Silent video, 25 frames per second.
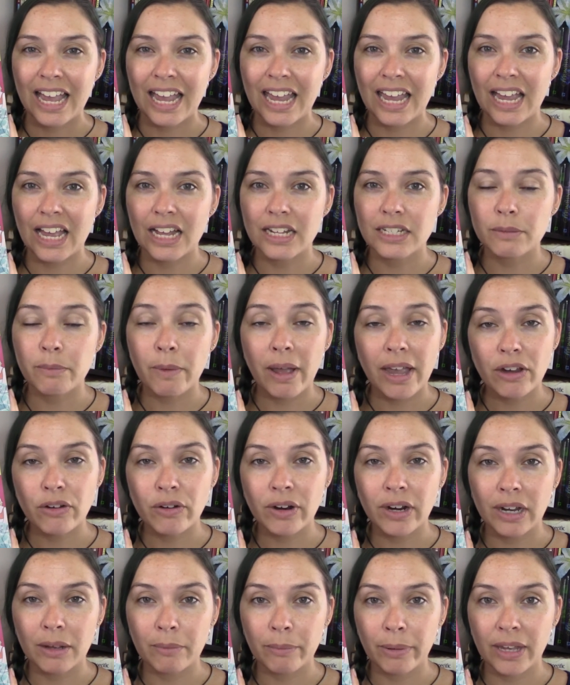And my
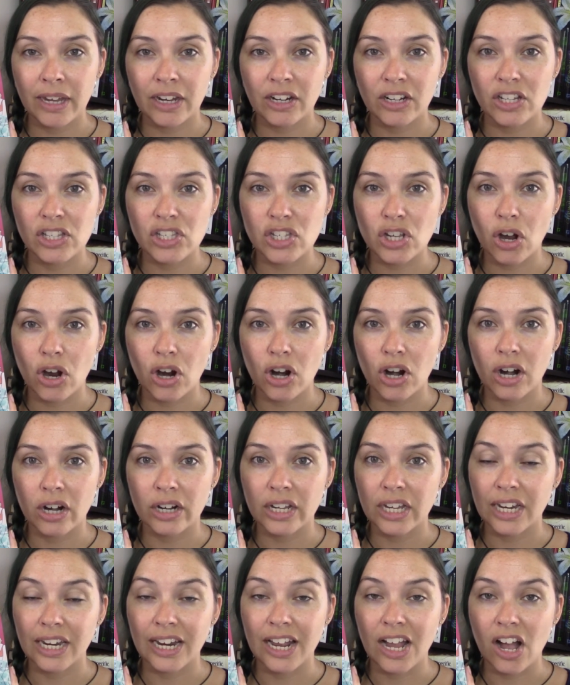grandparents
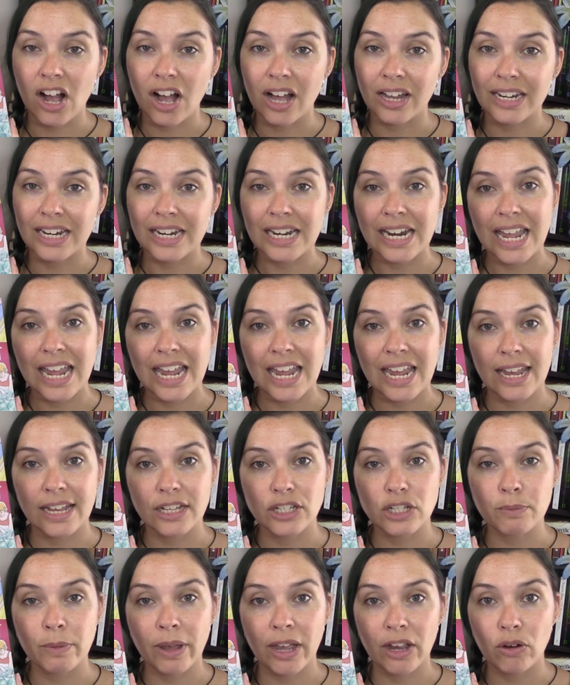are getting on in
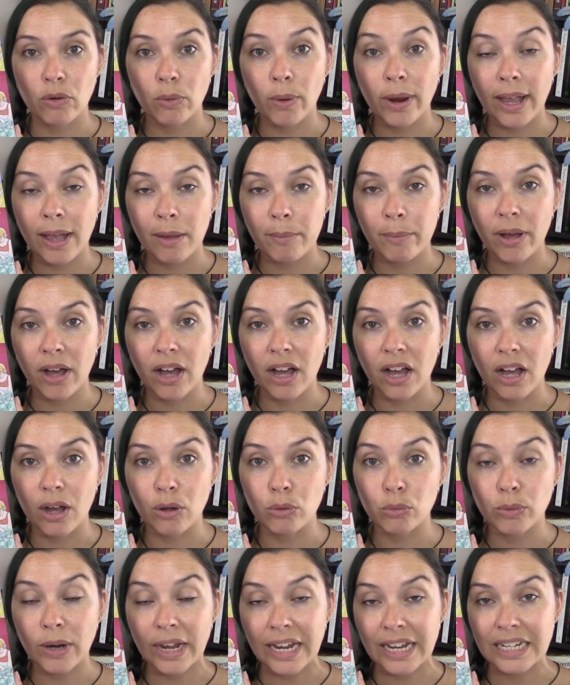age. My
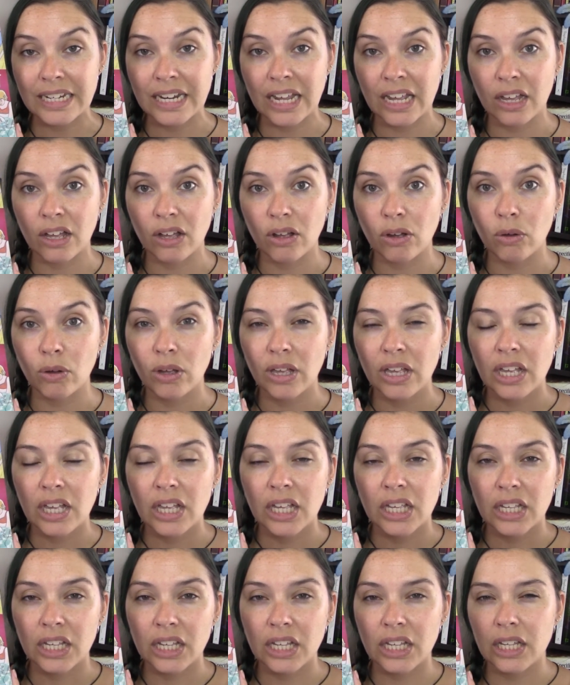grandpa right now
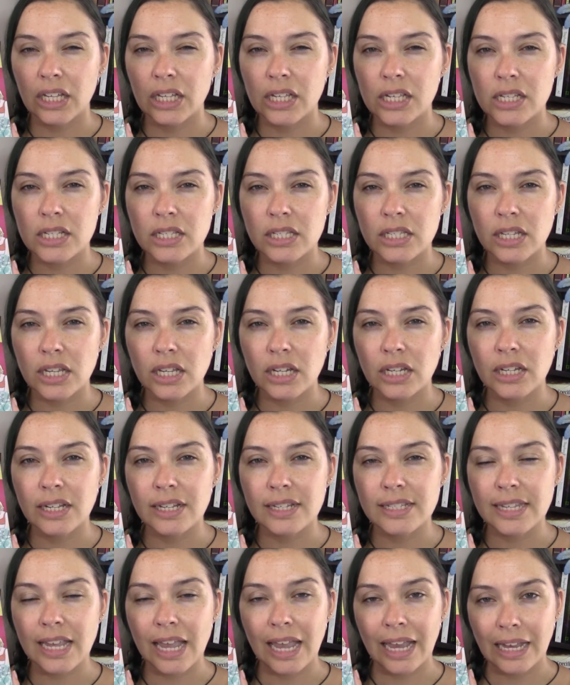is in
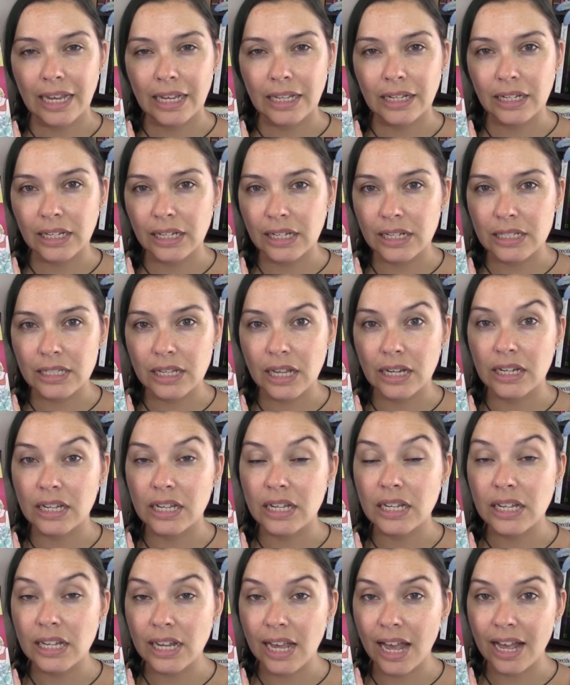his 80s and
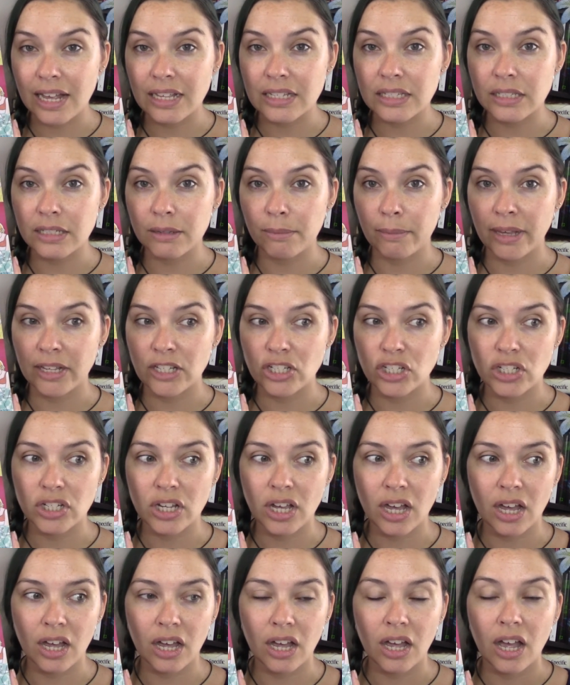he has
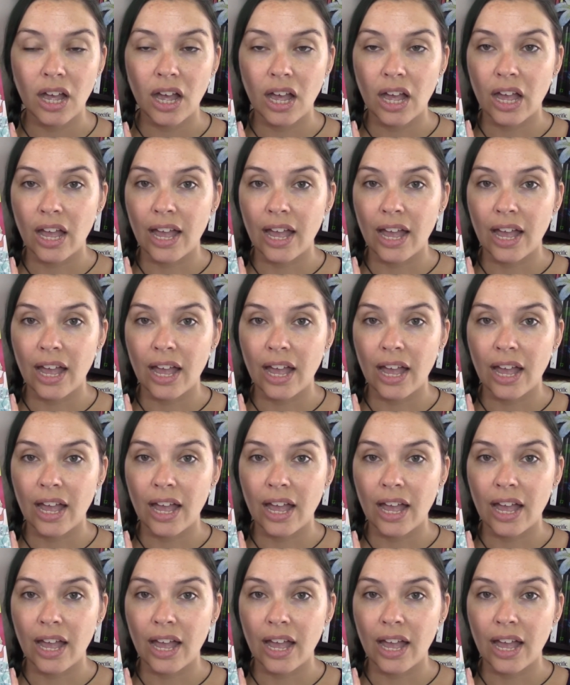dementia.